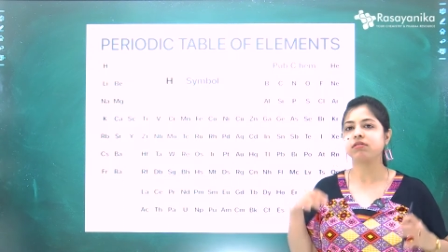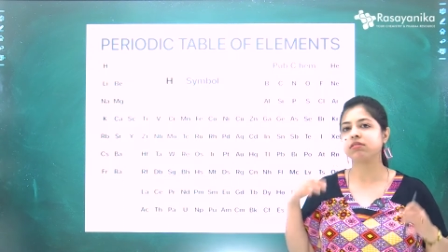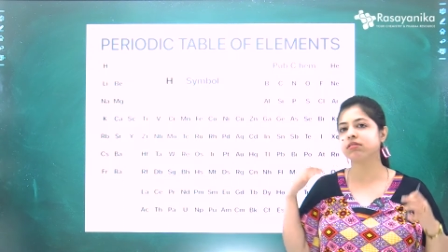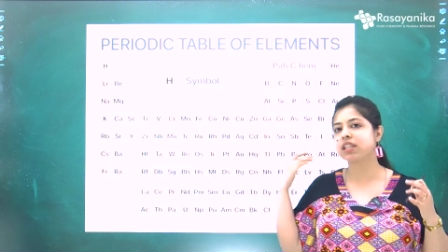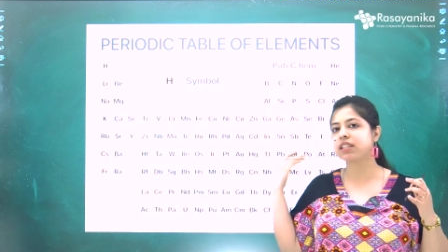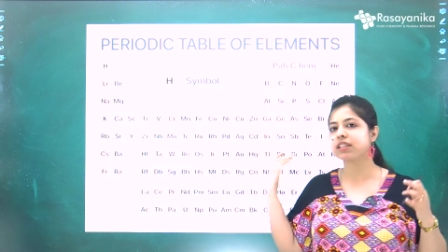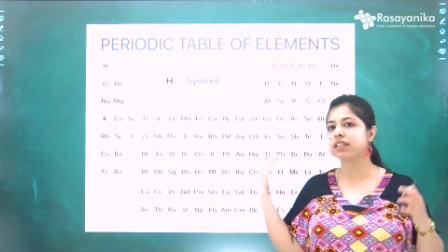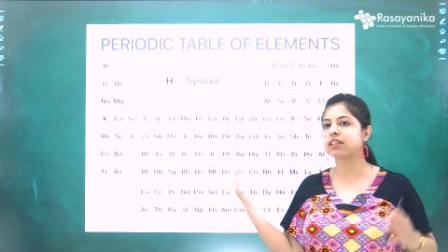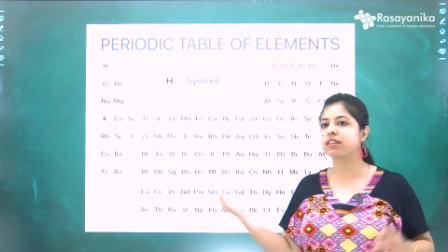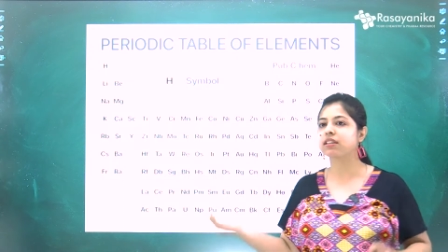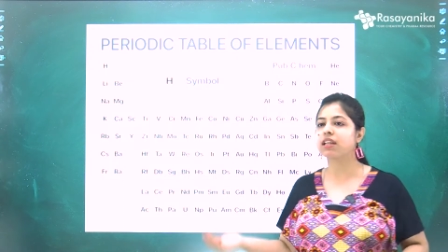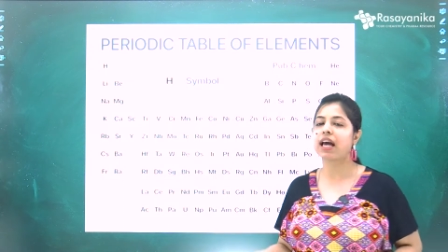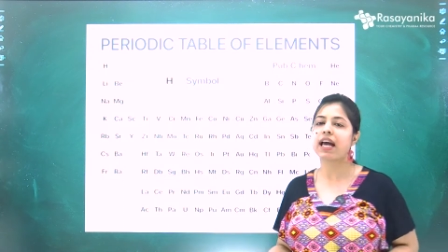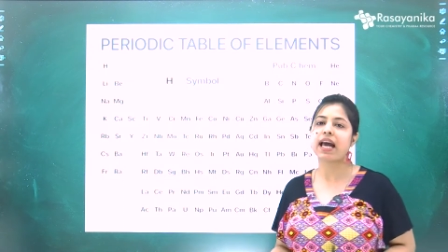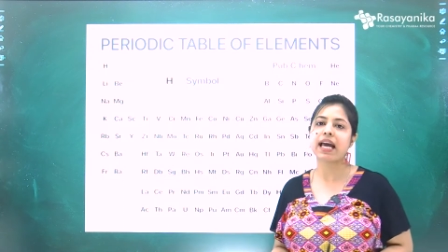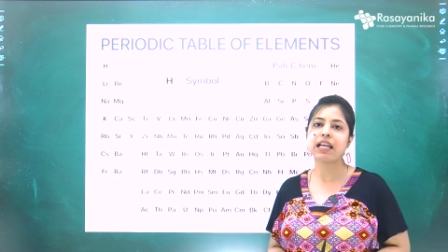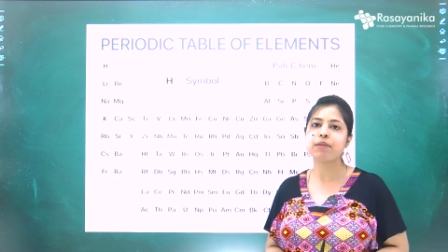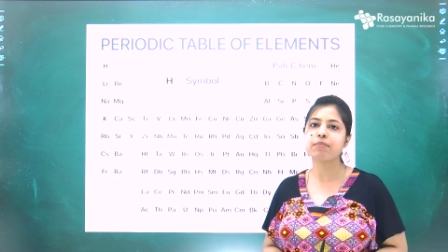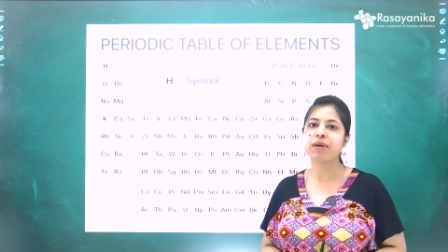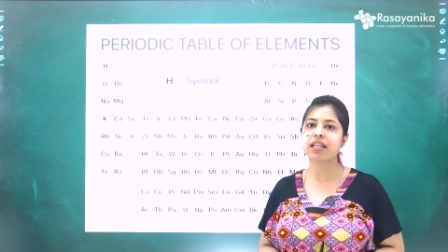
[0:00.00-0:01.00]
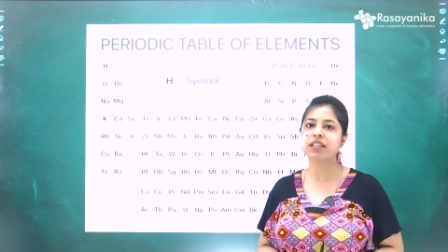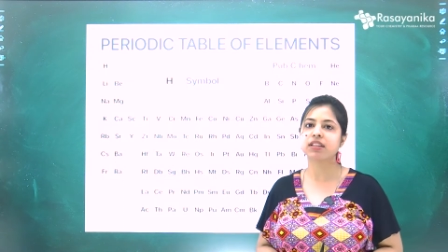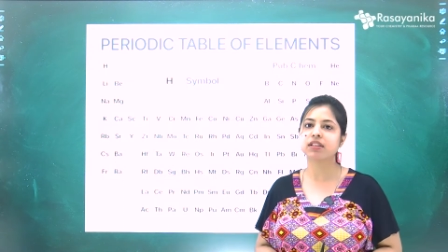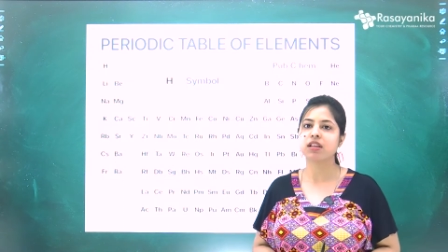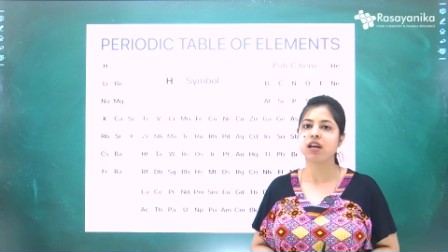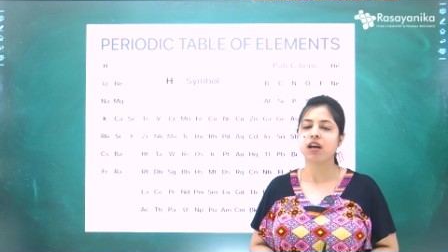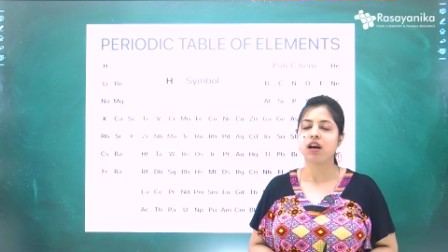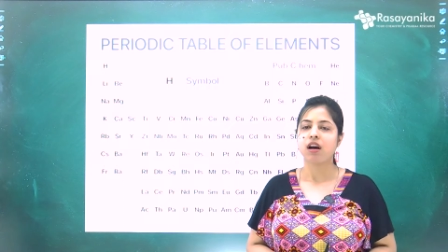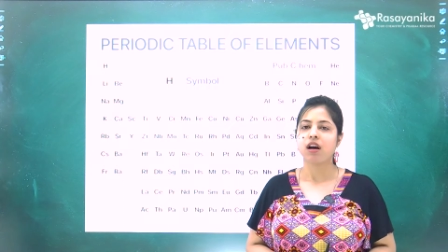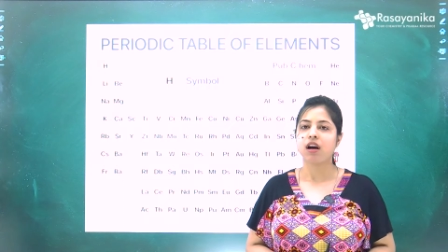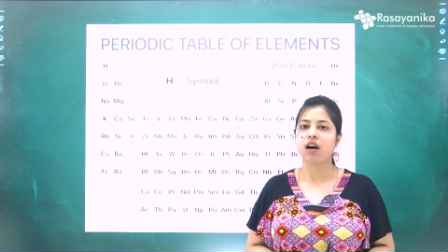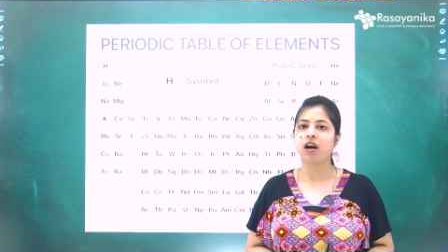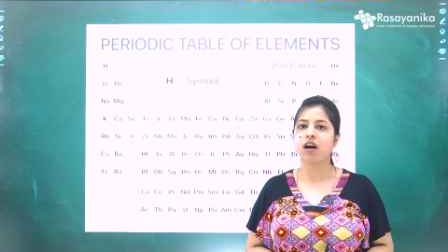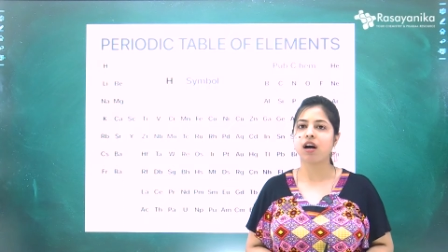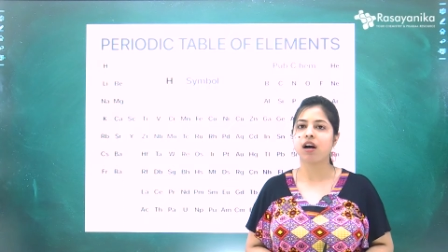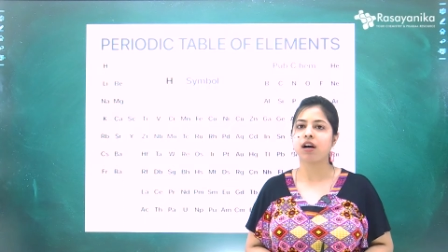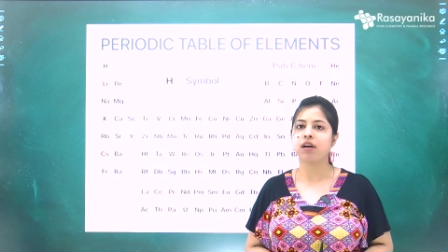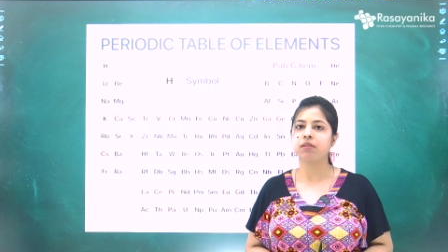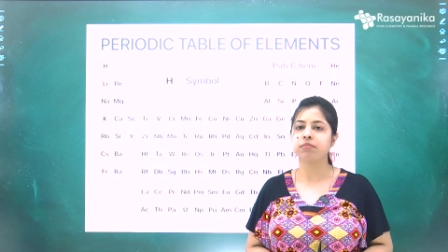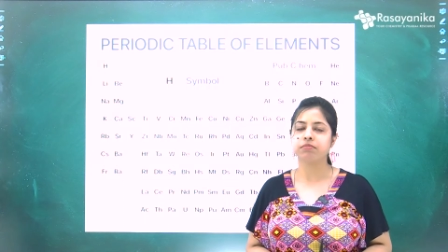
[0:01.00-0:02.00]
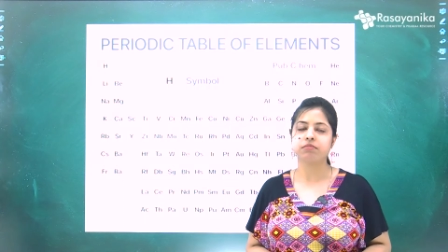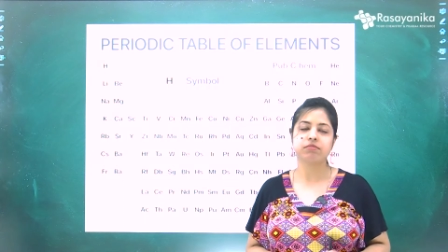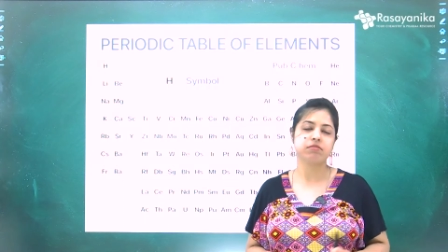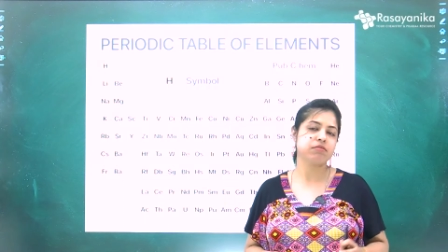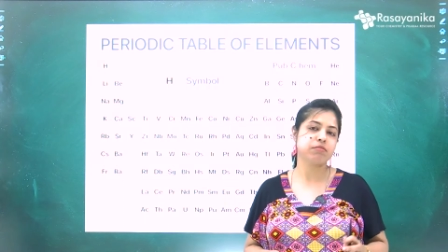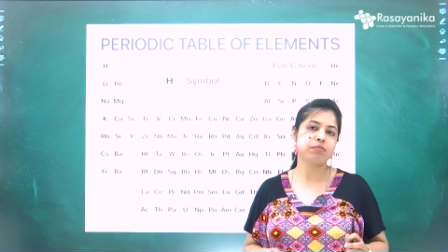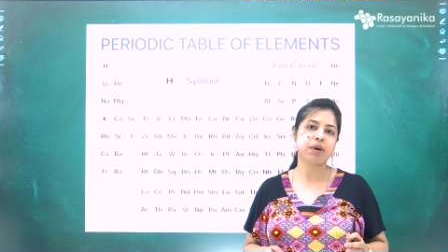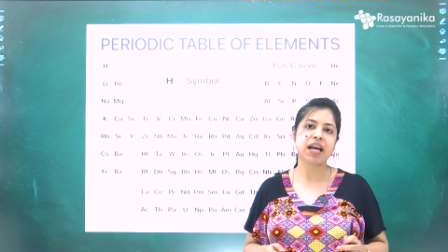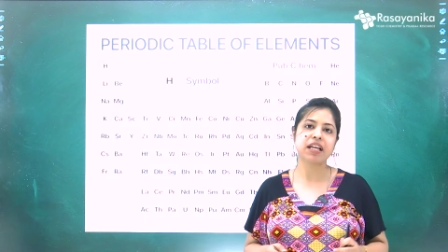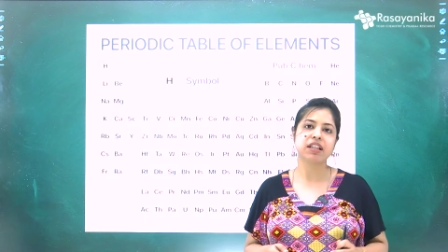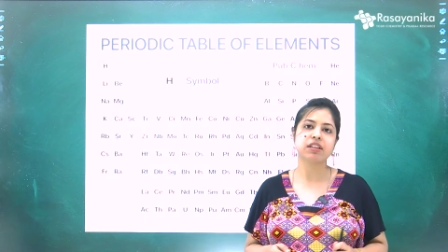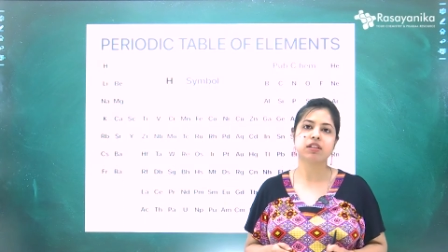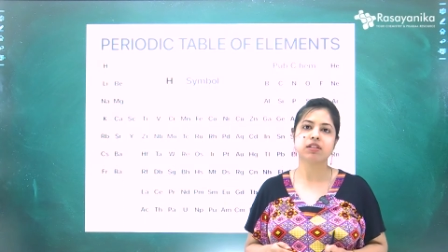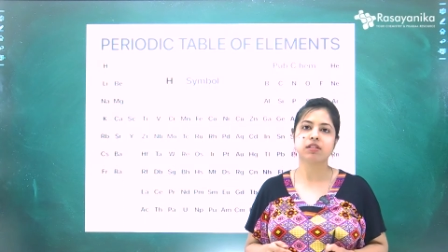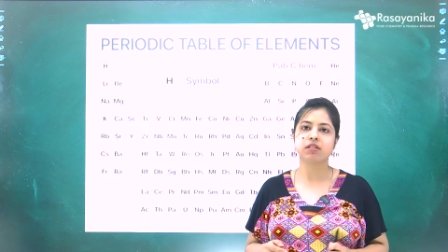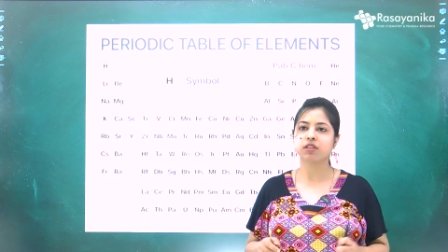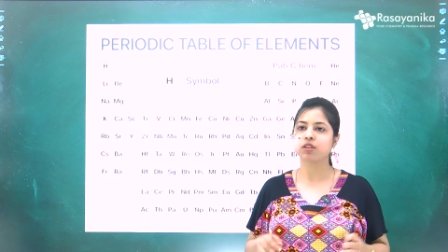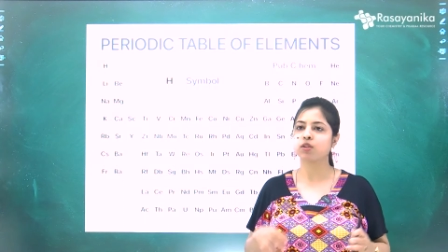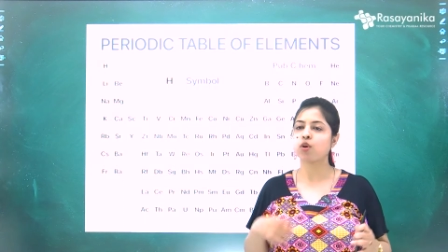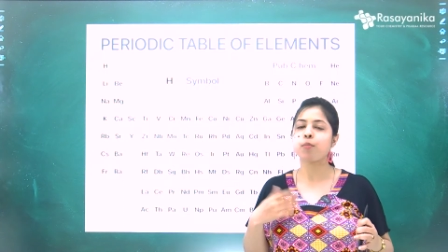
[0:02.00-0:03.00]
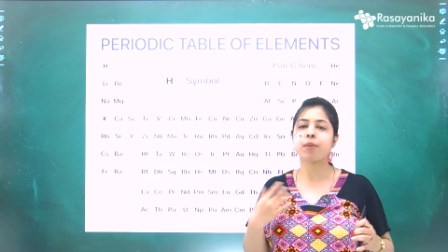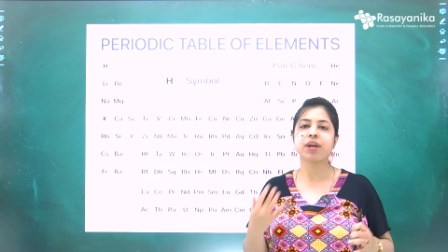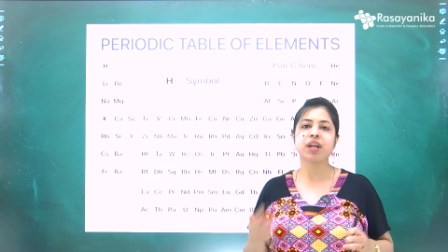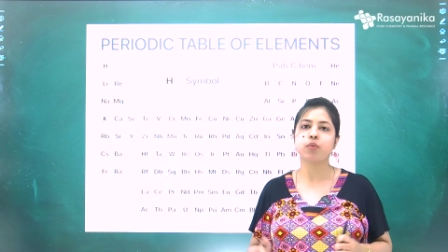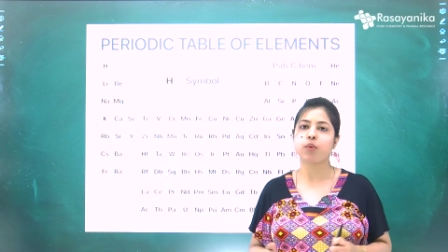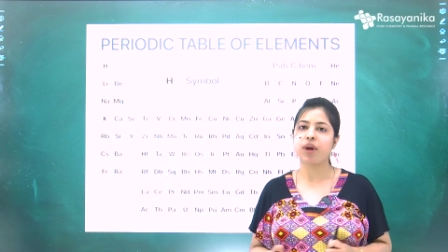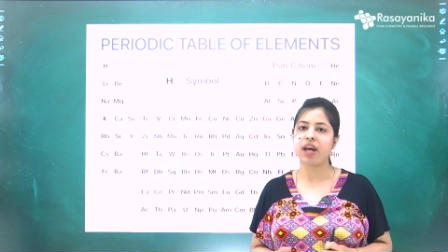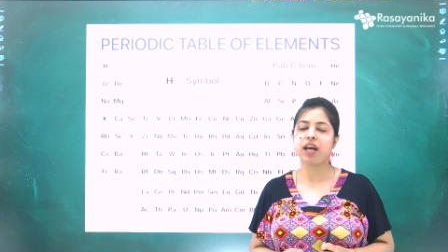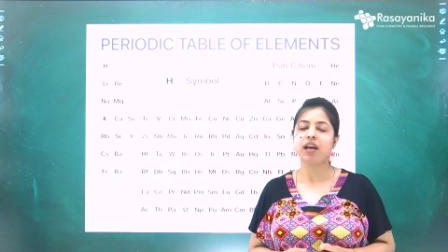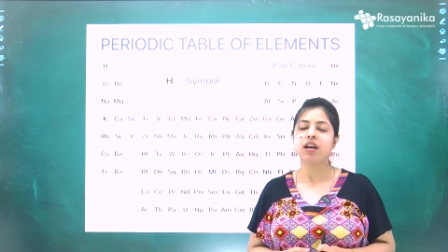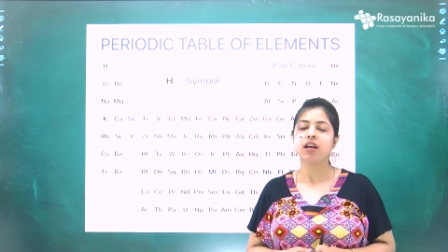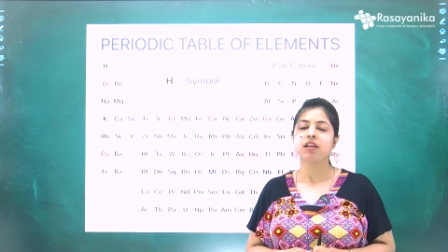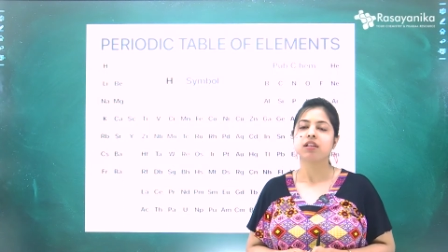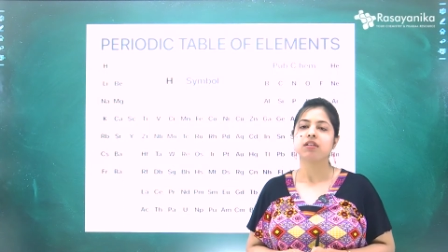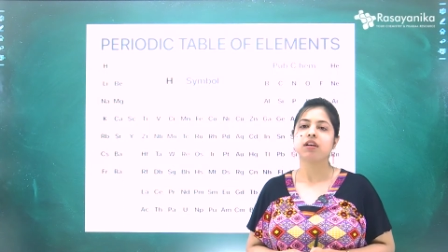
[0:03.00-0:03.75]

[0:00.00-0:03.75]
this, the elements uh, by so many way.